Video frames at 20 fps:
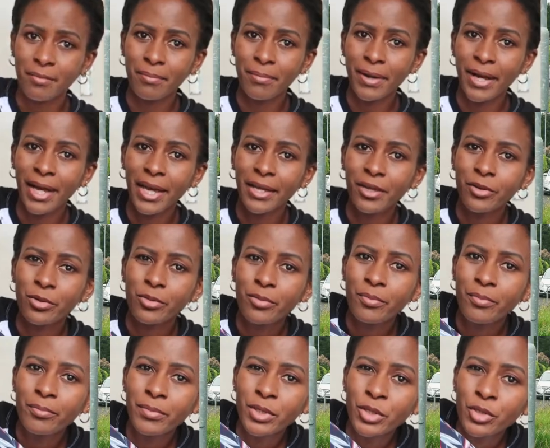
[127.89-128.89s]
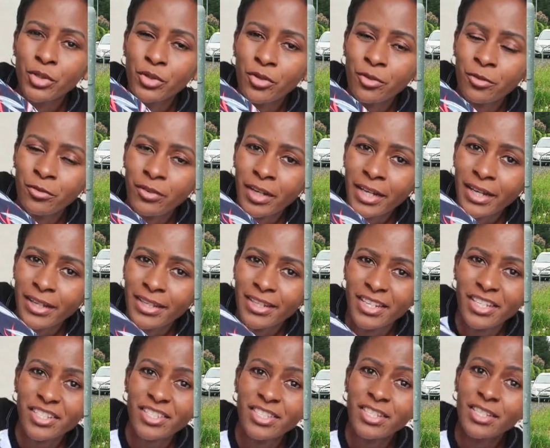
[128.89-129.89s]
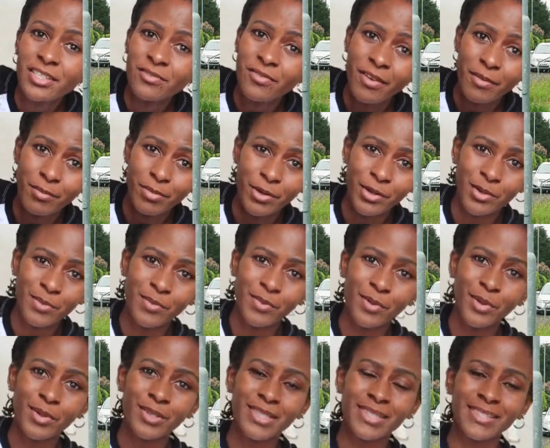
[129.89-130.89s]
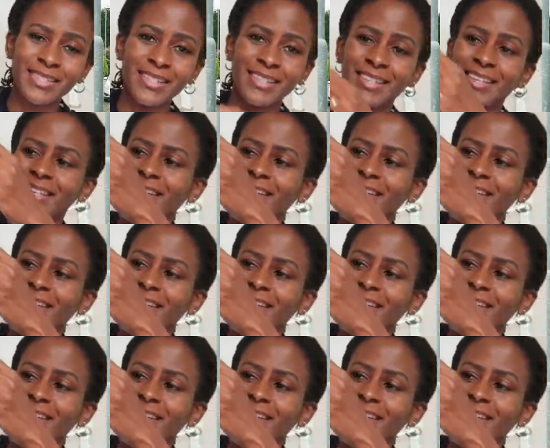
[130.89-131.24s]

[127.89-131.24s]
by Minova in exchange for a blog post.